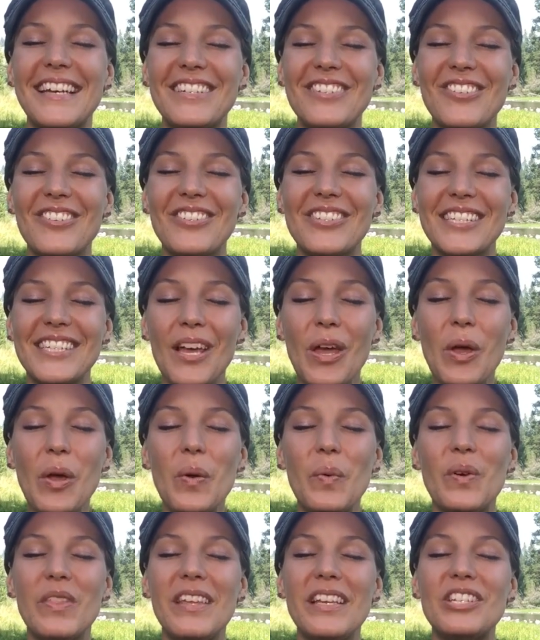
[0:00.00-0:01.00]
angels,
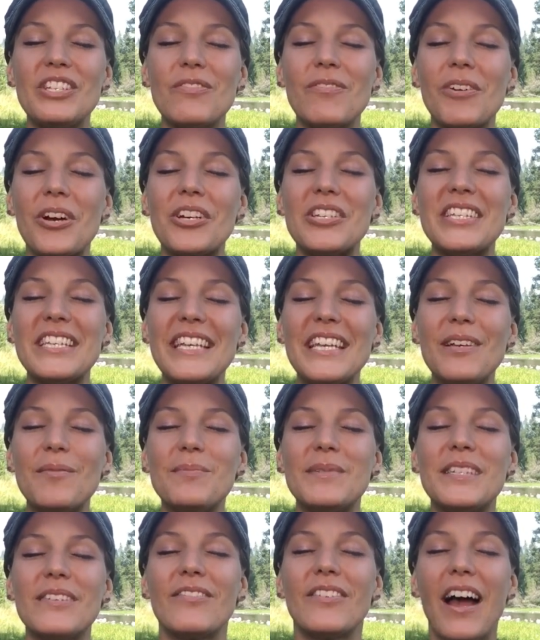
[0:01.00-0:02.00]
with each of our
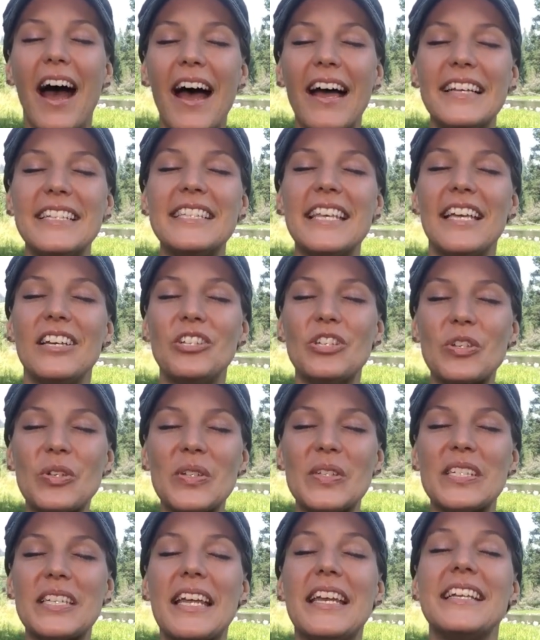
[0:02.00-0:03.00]
teams of guides,
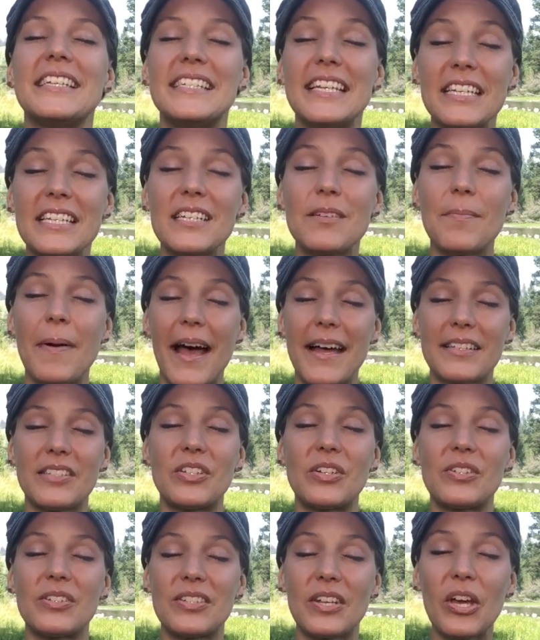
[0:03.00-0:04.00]
angels, and ascended
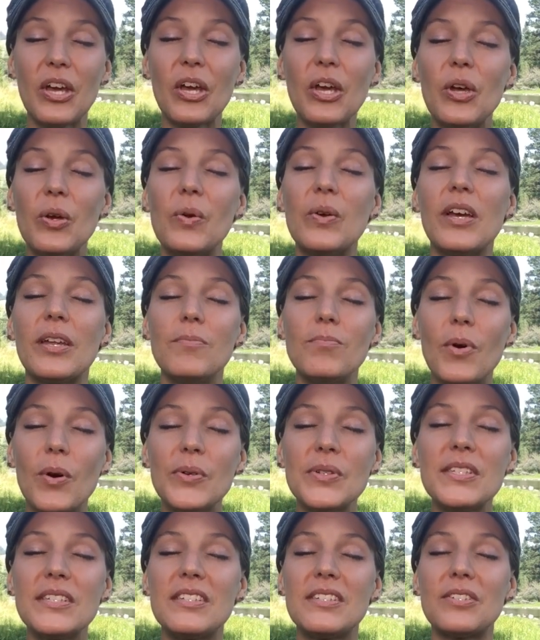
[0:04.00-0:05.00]
masters who can
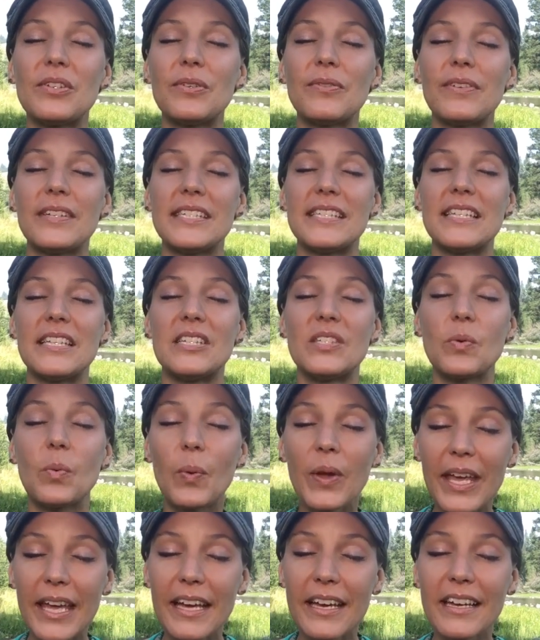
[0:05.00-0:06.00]
most serve us this
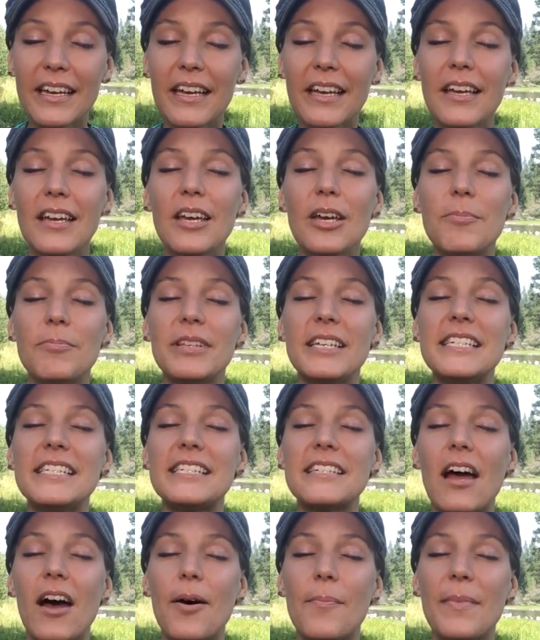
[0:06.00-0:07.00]
week.
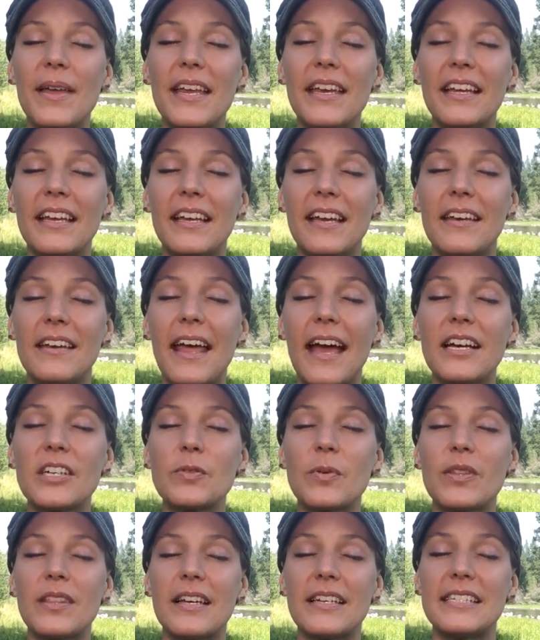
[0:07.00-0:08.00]
Please come in and
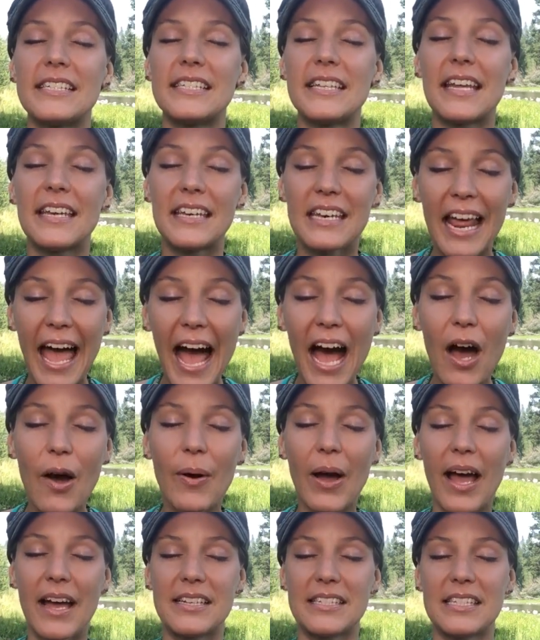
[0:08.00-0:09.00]
connect with us
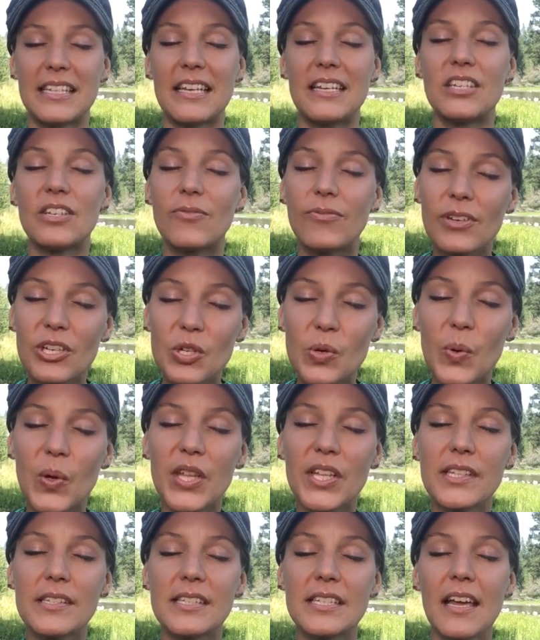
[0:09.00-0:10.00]
now as
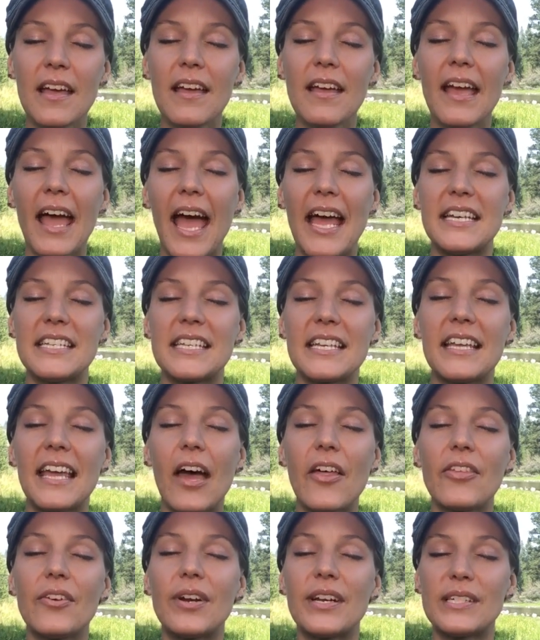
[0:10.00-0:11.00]
individuals and
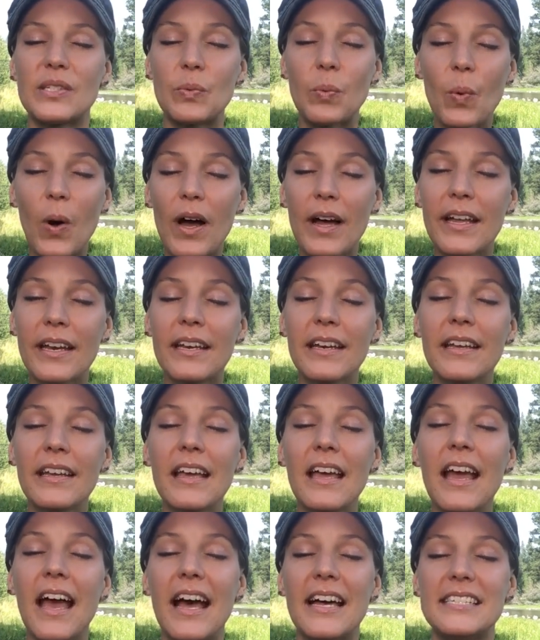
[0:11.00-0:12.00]
together as one.
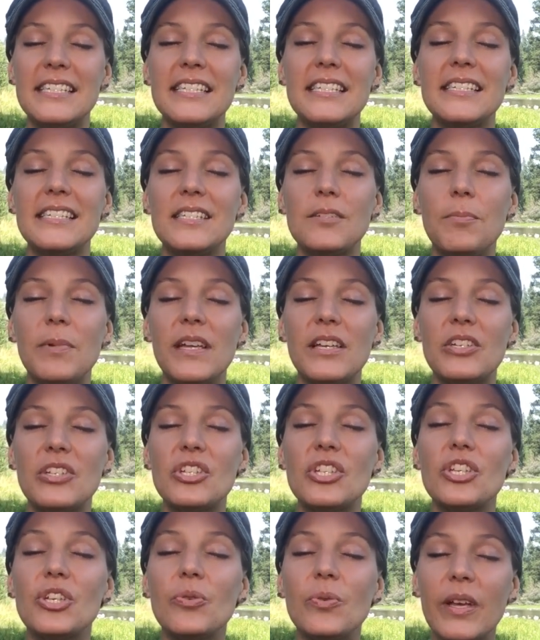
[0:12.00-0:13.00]
Assist me in
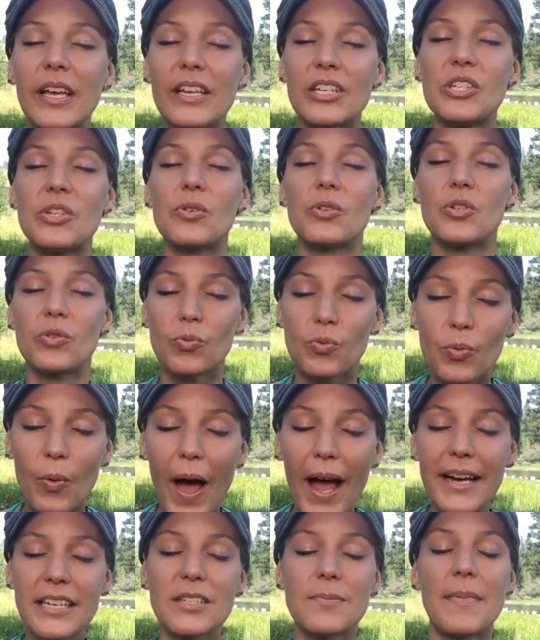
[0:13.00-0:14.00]
tuning into your
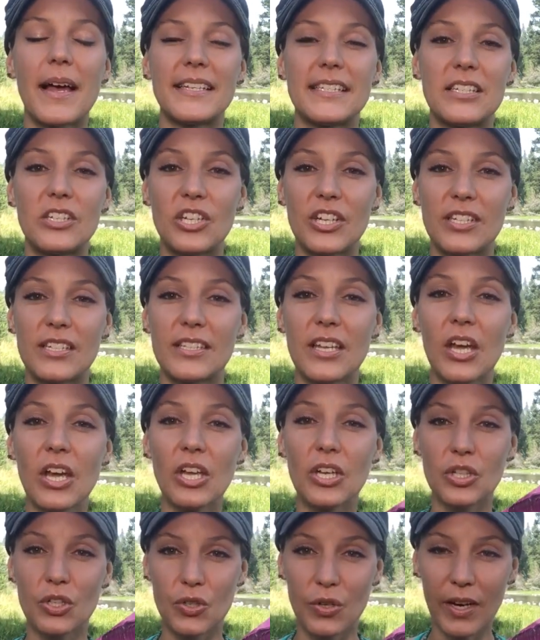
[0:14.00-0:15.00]
direct messages
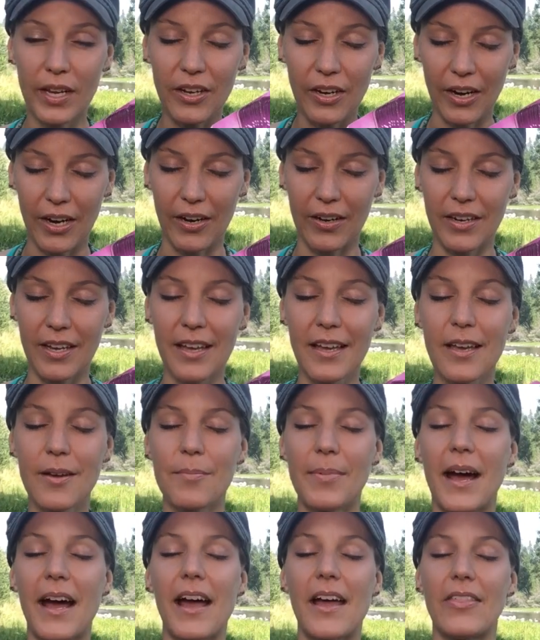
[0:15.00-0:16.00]
triggered
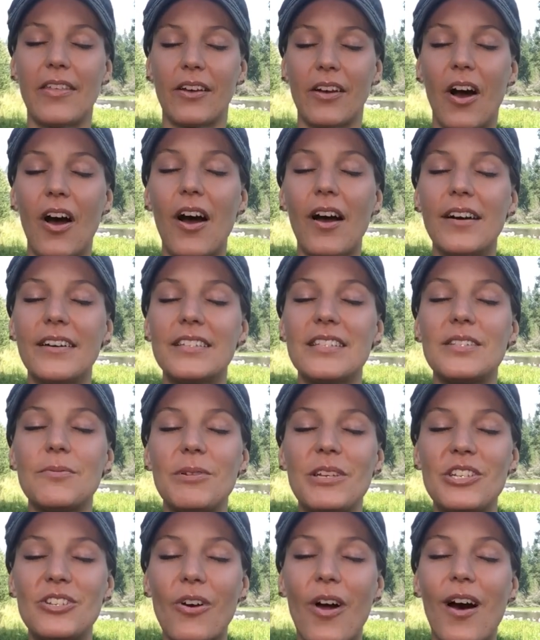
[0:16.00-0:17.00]
by the cards
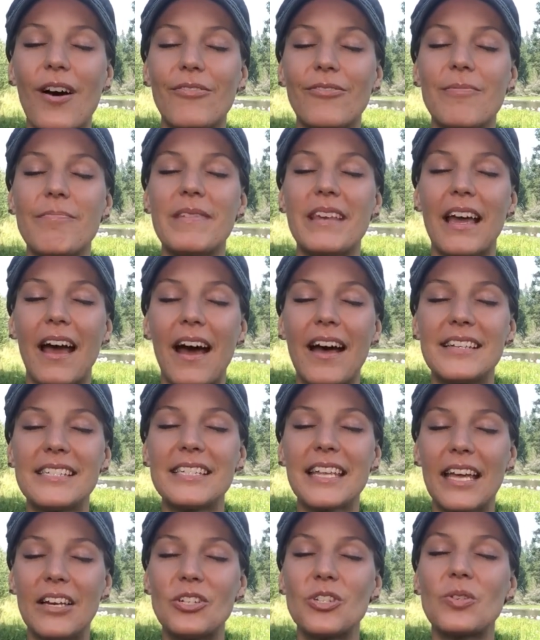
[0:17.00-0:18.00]
we draw from the
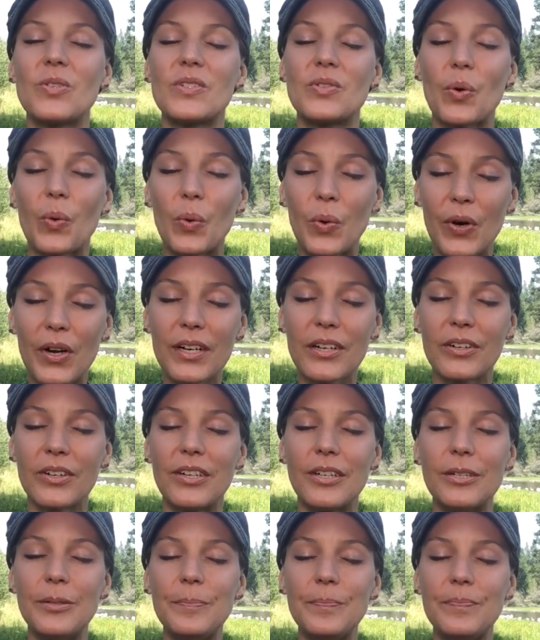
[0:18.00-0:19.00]
Ask Angels
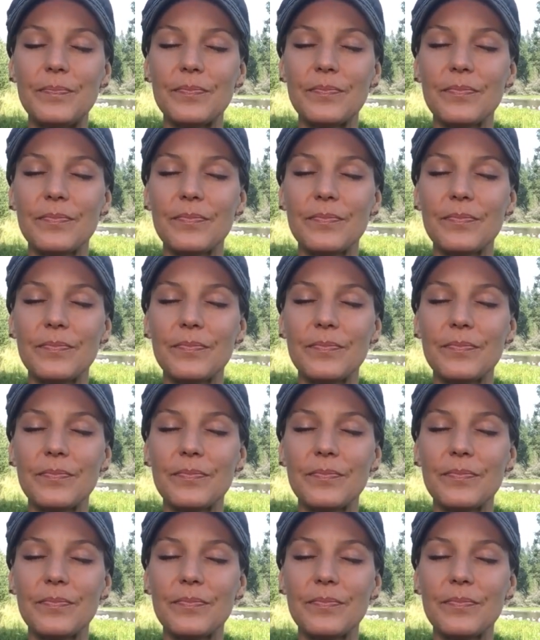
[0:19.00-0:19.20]
Oracle.